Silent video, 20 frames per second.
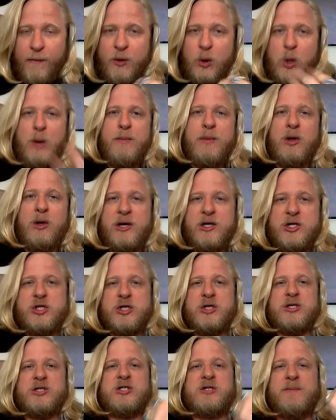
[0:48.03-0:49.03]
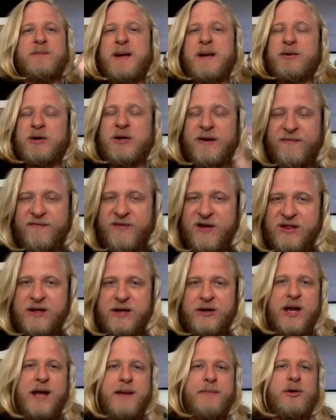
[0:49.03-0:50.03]
their own militias, to be able to defend
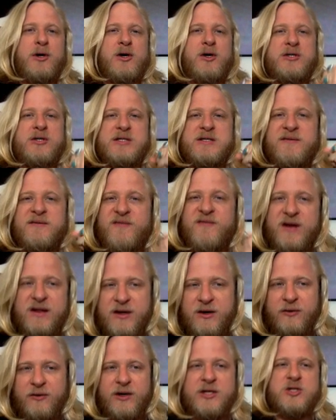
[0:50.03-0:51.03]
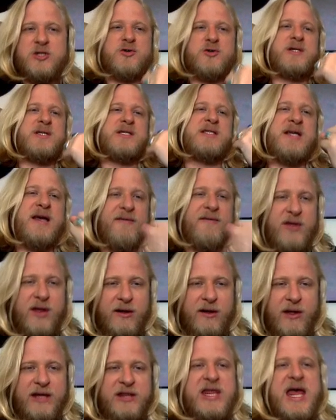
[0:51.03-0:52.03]
their neighborhoods, defend their interests, everything
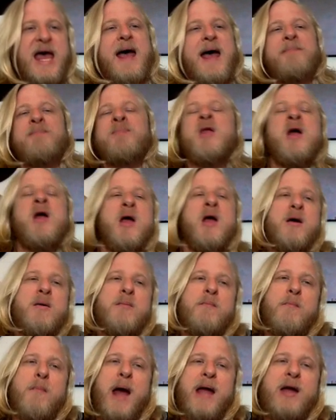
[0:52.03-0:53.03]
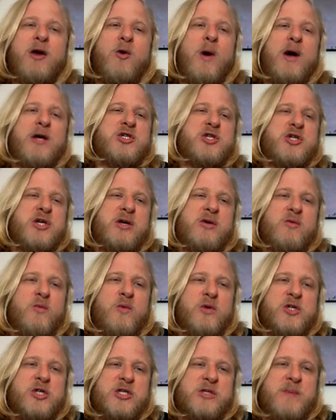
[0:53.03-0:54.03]
like that. My question,
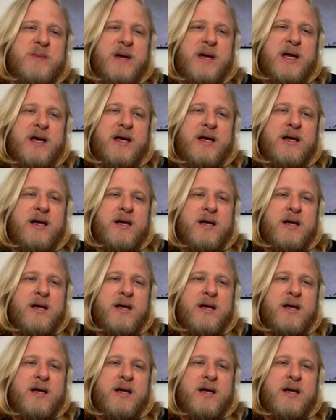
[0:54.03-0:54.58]
which has been,